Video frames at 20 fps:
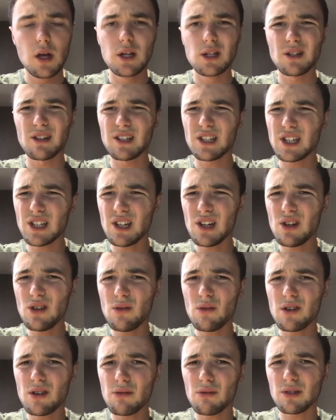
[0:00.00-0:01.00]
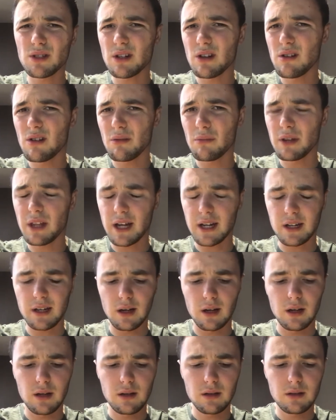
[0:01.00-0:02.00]
So I do wonder what's going on with that
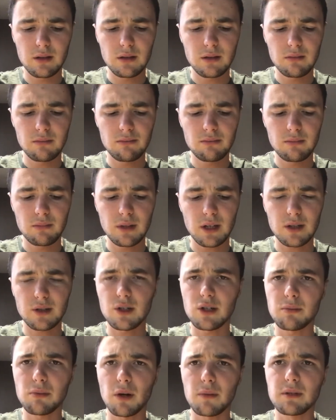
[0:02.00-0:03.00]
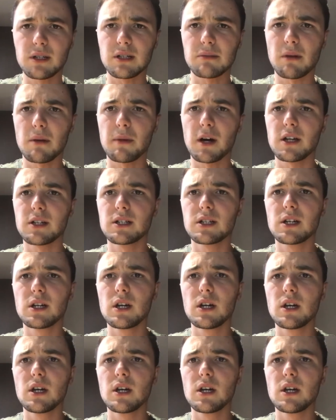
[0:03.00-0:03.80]
car. That's just popped into my mind.